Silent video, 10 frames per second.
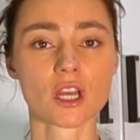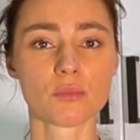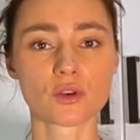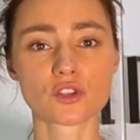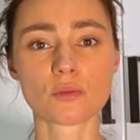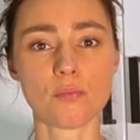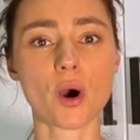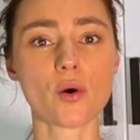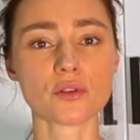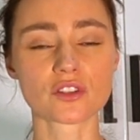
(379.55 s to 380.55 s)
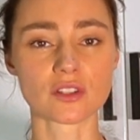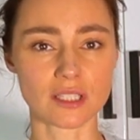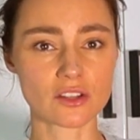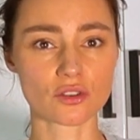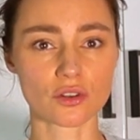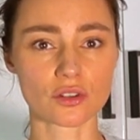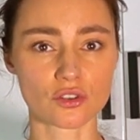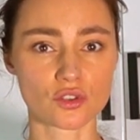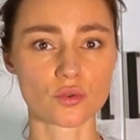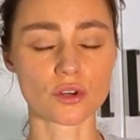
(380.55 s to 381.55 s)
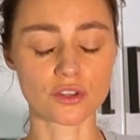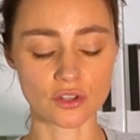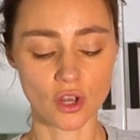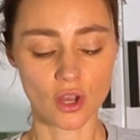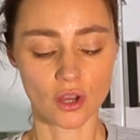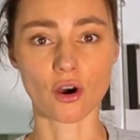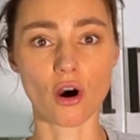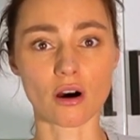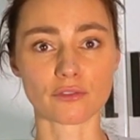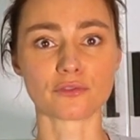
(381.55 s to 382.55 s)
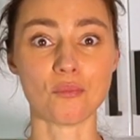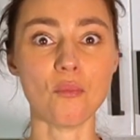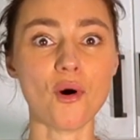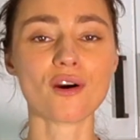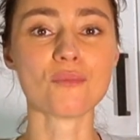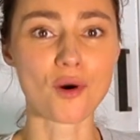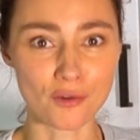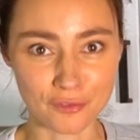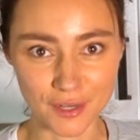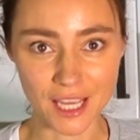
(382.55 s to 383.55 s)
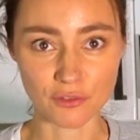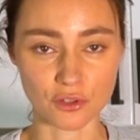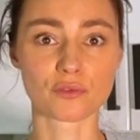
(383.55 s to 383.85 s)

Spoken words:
because the bones, these are the source of more flavor.